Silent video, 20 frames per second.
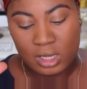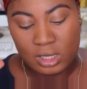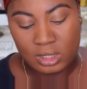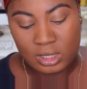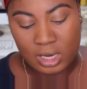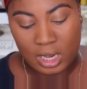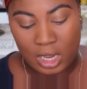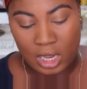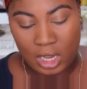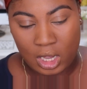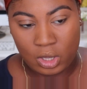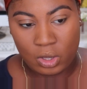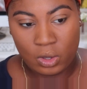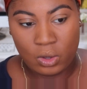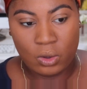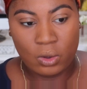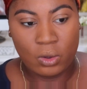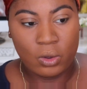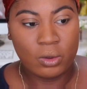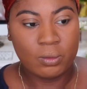
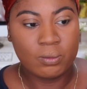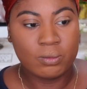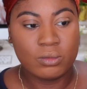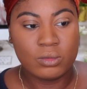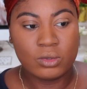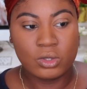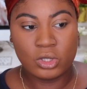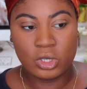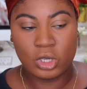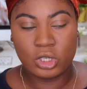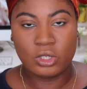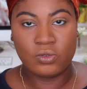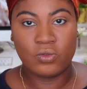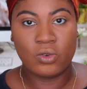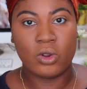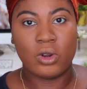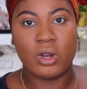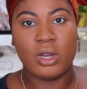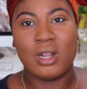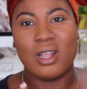search
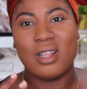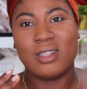for it.